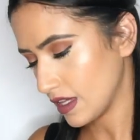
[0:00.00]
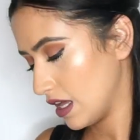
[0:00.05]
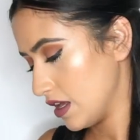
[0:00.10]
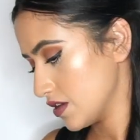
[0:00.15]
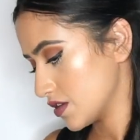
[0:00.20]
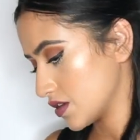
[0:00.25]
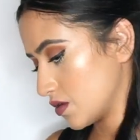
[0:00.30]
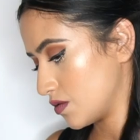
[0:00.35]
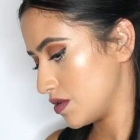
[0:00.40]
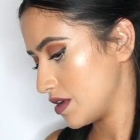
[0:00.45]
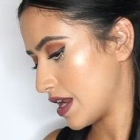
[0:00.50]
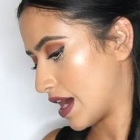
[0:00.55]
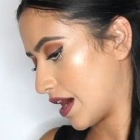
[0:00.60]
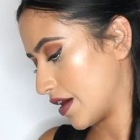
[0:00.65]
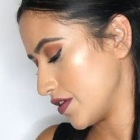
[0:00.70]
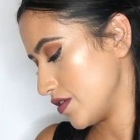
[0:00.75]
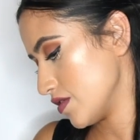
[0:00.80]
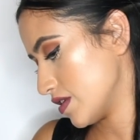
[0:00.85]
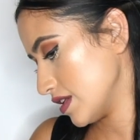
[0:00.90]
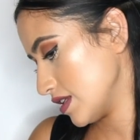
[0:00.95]
So now
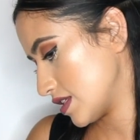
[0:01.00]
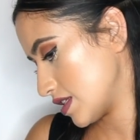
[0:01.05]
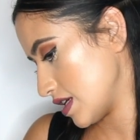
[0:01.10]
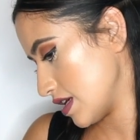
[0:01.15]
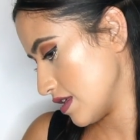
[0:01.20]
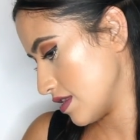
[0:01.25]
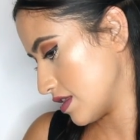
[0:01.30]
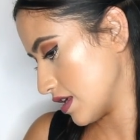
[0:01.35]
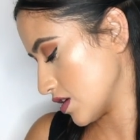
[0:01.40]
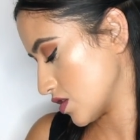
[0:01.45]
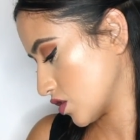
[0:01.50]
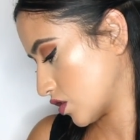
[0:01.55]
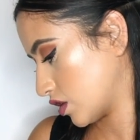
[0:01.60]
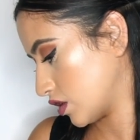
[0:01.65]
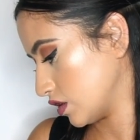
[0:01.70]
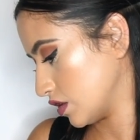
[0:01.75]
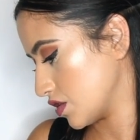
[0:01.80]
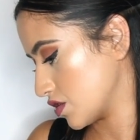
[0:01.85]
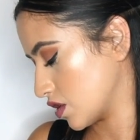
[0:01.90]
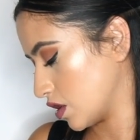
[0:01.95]
you can see this
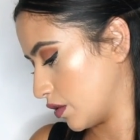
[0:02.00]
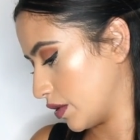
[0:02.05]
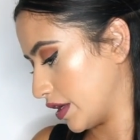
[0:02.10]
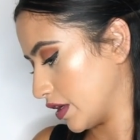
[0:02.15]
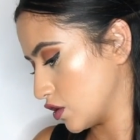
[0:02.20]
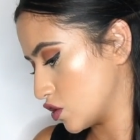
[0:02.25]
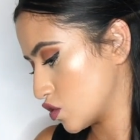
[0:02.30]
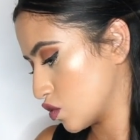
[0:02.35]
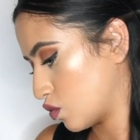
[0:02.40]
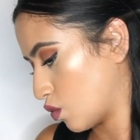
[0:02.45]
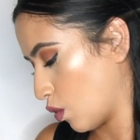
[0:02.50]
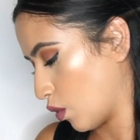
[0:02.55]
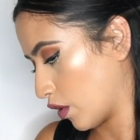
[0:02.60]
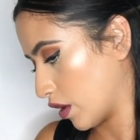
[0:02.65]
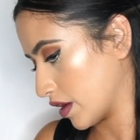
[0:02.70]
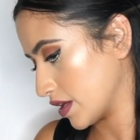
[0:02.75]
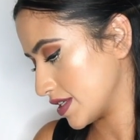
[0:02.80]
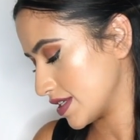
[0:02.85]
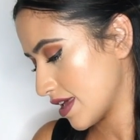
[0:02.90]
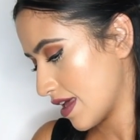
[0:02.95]
curl is going
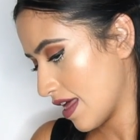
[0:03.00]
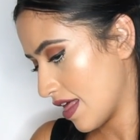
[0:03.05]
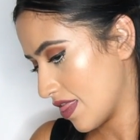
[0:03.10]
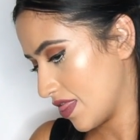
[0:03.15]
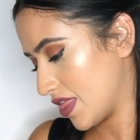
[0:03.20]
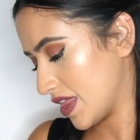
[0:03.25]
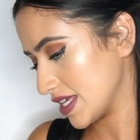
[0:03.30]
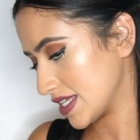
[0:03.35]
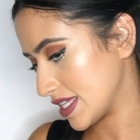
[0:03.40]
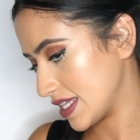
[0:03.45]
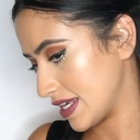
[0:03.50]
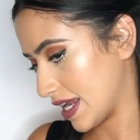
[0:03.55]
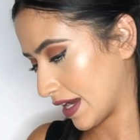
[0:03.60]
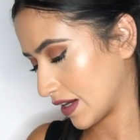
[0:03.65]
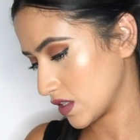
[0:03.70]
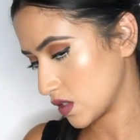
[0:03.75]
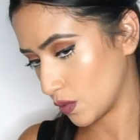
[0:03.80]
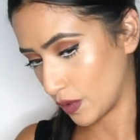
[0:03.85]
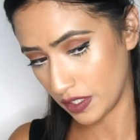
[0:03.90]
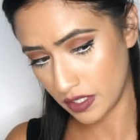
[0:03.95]
towards this
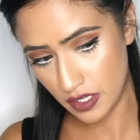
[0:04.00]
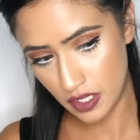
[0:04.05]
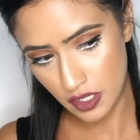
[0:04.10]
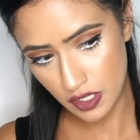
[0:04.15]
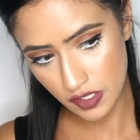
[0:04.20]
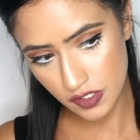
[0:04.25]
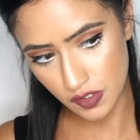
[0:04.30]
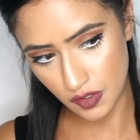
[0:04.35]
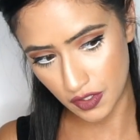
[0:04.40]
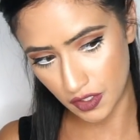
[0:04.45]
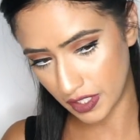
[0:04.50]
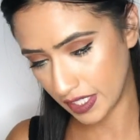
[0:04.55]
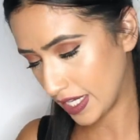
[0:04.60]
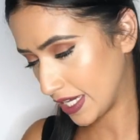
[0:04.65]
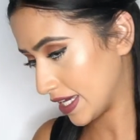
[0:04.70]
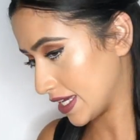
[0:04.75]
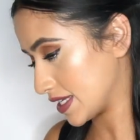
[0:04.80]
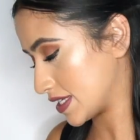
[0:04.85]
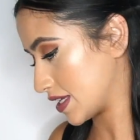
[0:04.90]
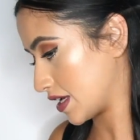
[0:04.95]
next one. So they're
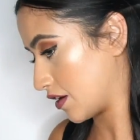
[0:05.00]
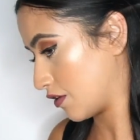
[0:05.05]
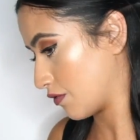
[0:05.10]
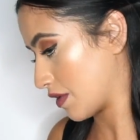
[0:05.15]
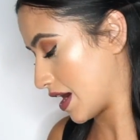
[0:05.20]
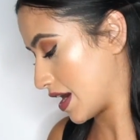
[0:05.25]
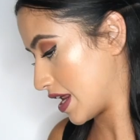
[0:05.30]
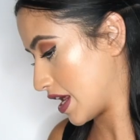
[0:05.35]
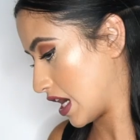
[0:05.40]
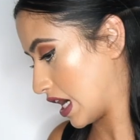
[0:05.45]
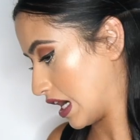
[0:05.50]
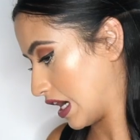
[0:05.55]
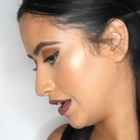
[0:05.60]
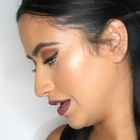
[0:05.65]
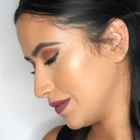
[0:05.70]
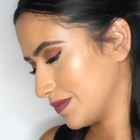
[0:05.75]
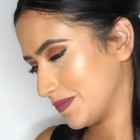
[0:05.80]
kissing right here.